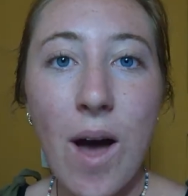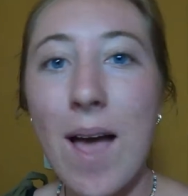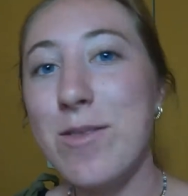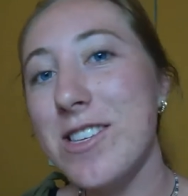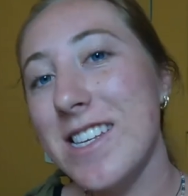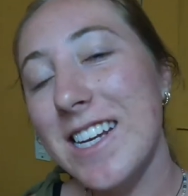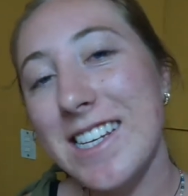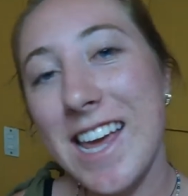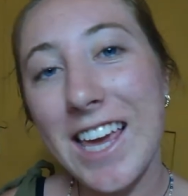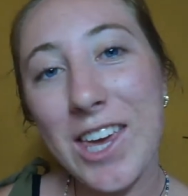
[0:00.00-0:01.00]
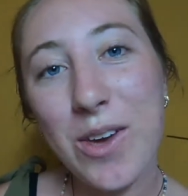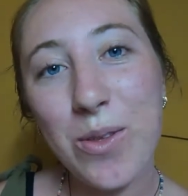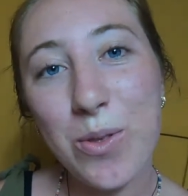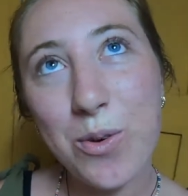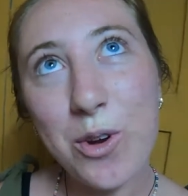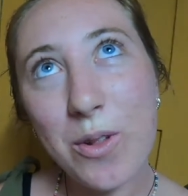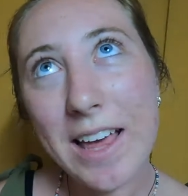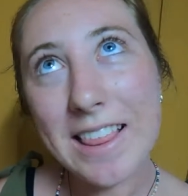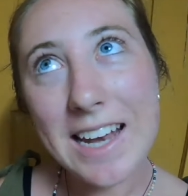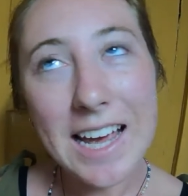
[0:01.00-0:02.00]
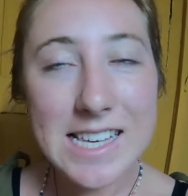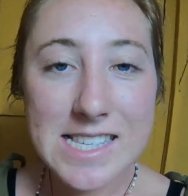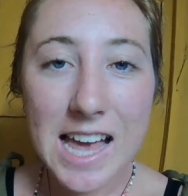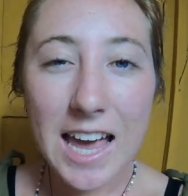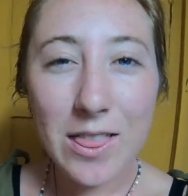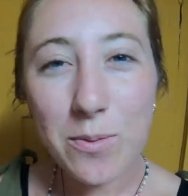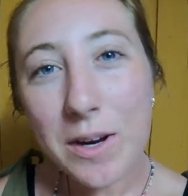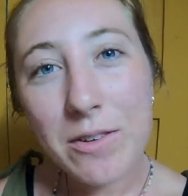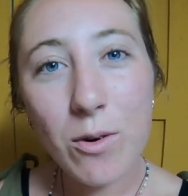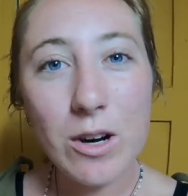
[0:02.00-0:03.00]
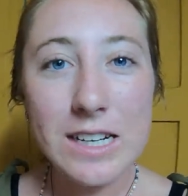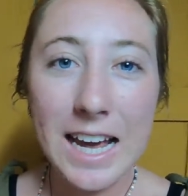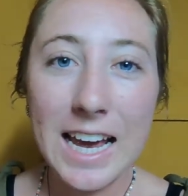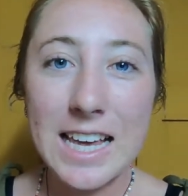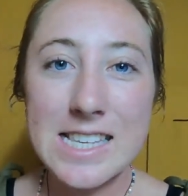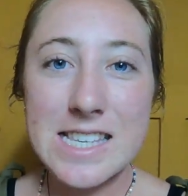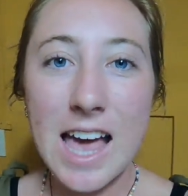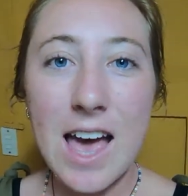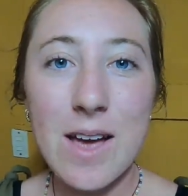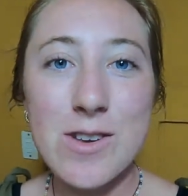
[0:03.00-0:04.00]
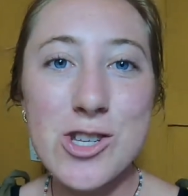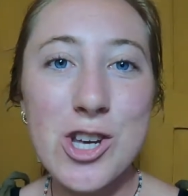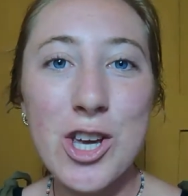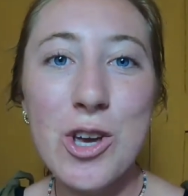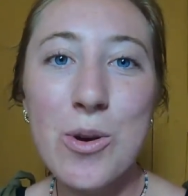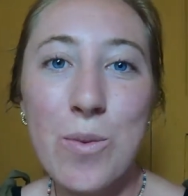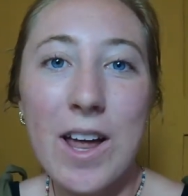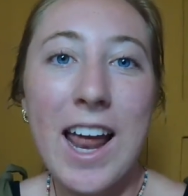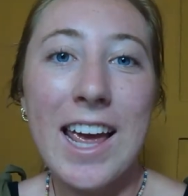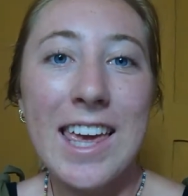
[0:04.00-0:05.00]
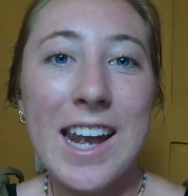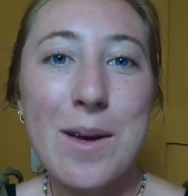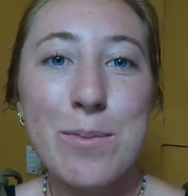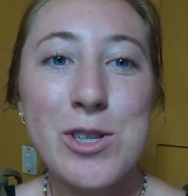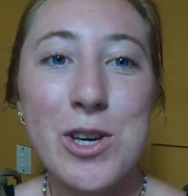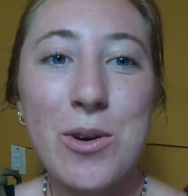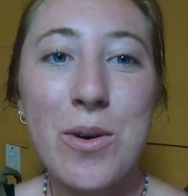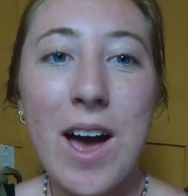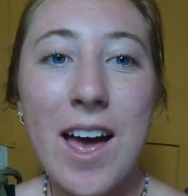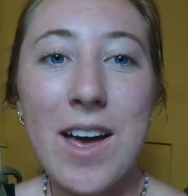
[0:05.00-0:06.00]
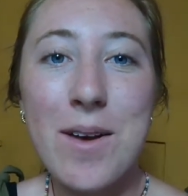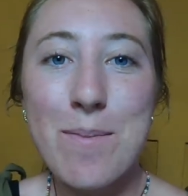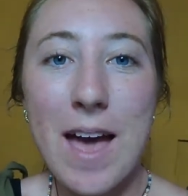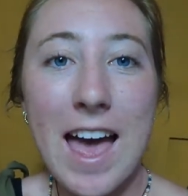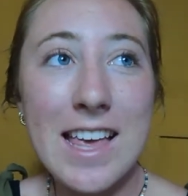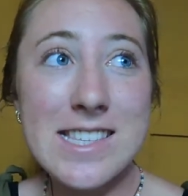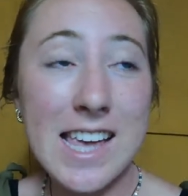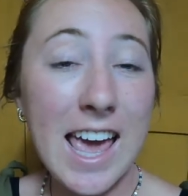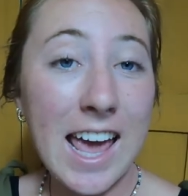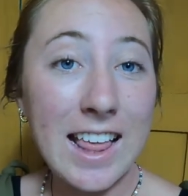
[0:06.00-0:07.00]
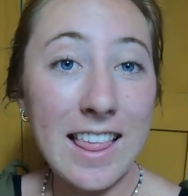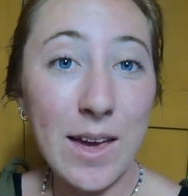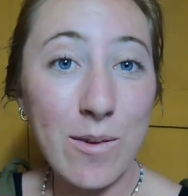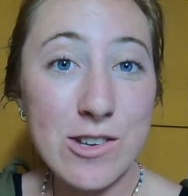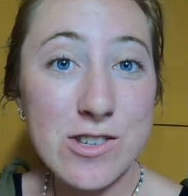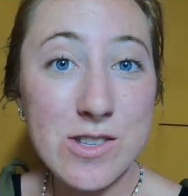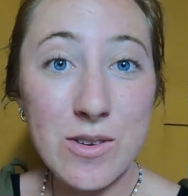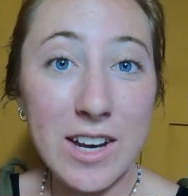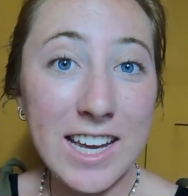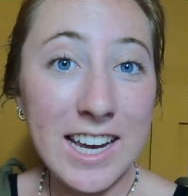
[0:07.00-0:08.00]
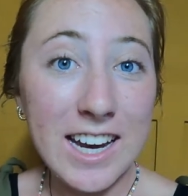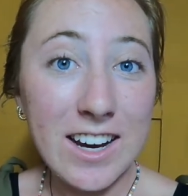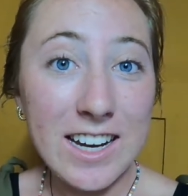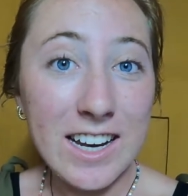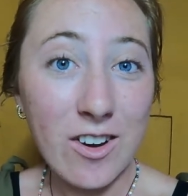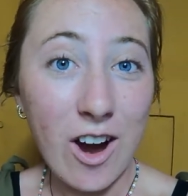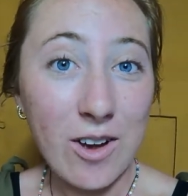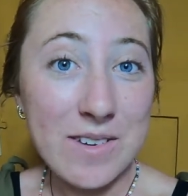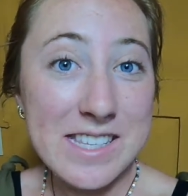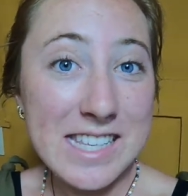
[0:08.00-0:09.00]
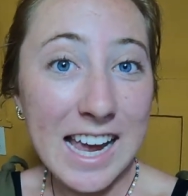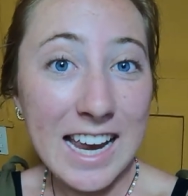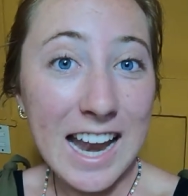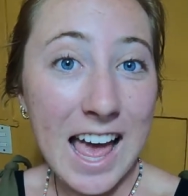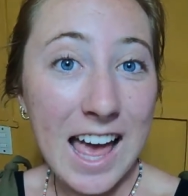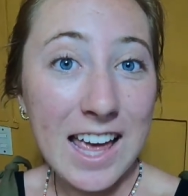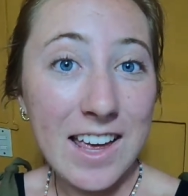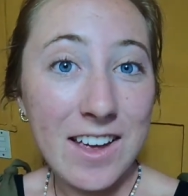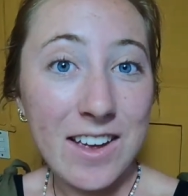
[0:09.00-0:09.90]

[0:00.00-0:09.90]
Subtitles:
I'm just gonna take you through like the next like 3-4 days to show you what I get up to as a language student here in Nicaragua, staying at